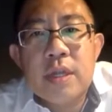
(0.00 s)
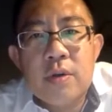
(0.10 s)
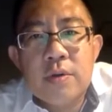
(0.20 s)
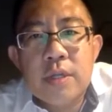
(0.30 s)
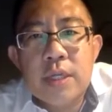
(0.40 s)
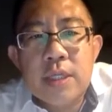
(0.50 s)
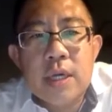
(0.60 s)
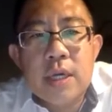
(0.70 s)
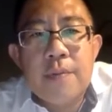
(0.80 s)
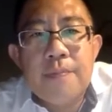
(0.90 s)
and all that
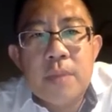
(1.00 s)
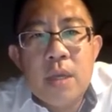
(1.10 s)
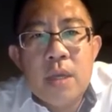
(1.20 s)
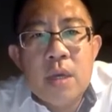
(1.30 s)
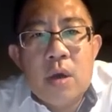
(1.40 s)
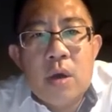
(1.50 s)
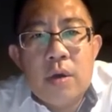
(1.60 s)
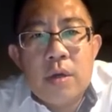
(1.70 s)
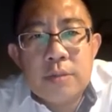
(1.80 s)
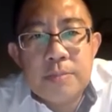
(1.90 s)

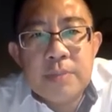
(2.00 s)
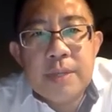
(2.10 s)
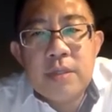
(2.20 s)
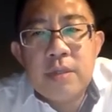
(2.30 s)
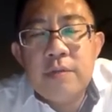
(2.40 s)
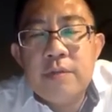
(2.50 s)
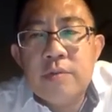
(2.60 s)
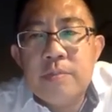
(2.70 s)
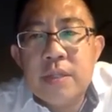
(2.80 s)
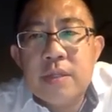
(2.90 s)
on our perspective,
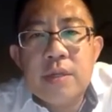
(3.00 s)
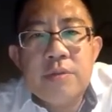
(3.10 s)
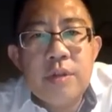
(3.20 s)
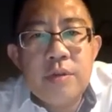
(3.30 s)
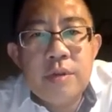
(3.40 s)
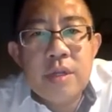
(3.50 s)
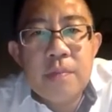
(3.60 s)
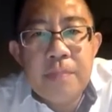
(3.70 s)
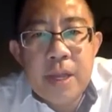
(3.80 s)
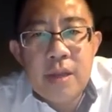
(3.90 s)
particularly during
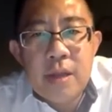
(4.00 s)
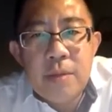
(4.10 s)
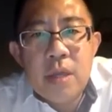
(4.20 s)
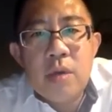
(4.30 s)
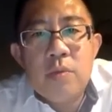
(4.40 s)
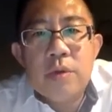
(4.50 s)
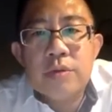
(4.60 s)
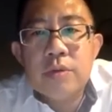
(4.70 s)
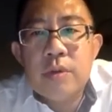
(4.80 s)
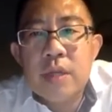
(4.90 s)
the pandemic. We
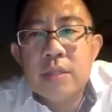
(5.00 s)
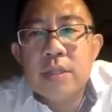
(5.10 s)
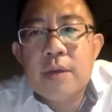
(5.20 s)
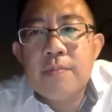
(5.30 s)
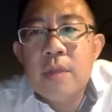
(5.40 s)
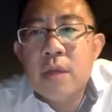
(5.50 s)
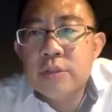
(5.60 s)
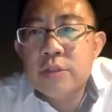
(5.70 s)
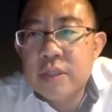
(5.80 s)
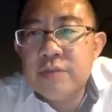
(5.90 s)
also had some
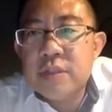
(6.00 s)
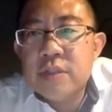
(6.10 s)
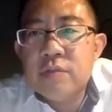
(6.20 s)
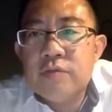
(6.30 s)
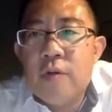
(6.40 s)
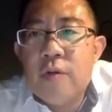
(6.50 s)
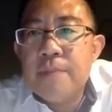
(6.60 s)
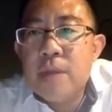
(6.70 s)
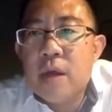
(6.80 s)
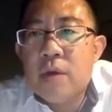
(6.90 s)
transfers
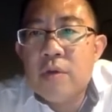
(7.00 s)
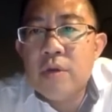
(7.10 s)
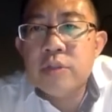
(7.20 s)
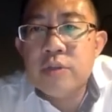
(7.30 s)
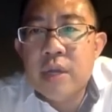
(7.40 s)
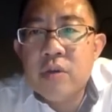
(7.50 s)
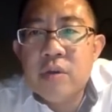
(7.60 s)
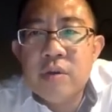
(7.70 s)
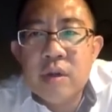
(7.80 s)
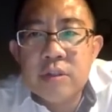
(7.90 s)
from Royal
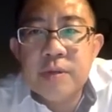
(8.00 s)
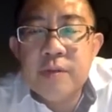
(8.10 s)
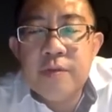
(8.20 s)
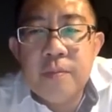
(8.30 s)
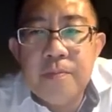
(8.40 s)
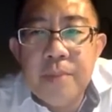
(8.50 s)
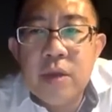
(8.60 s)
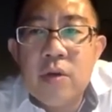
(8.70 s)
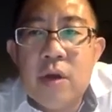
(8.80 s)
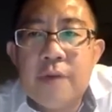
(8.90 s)
Chulalongkorn Hospital from
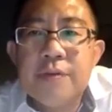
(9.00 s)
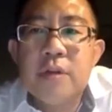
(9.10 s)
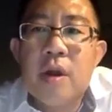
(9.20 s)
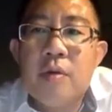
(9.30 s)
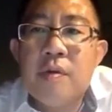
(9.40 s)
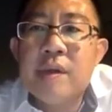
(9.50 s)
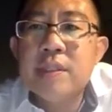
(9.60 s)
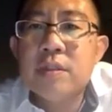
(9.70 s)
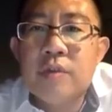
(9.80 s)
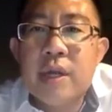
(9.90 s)
Bangkok after the Erawan
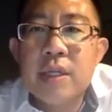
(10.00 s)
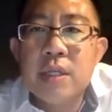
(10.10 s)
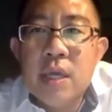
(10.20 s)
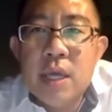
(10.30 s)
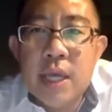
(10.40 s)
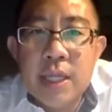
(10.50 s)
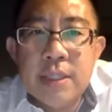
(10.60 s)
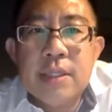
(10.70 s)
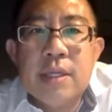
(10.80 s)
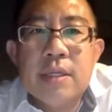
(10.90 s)
Shrine
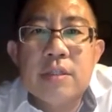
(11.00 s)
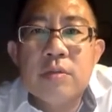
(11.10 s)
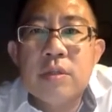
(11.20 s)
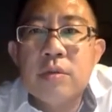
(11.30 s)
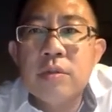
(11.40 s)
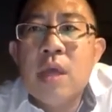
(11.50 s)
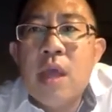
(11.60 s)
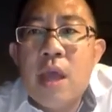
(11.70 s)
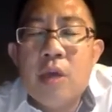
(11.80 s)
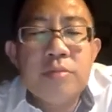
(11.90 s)
incident. So those
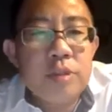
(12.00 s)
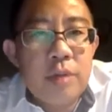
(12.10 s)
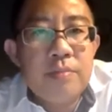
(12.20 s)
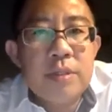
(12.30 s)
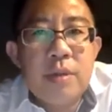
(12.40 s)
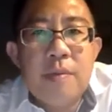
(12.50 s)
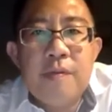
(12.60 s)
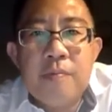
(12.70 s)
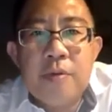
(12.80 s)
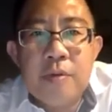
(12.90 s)
helped shape some of
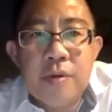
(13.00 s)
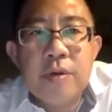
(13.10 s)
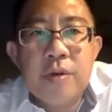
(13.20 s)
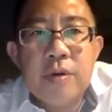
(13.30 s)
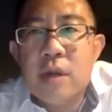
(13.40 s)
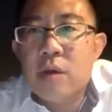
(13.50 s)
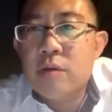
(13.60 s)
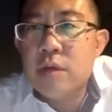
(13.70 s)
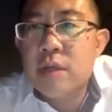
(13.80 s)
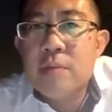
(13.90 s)
our protocols that
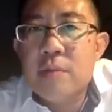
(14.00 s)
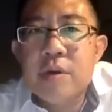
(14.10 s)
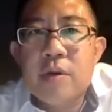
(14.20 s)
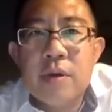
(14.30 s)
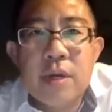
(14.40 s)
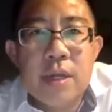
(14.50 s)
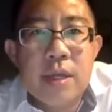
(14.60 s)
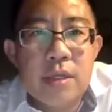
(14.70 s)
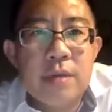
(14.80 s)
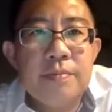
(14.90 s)
I'll elaborate on
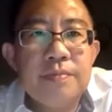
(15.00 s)
later.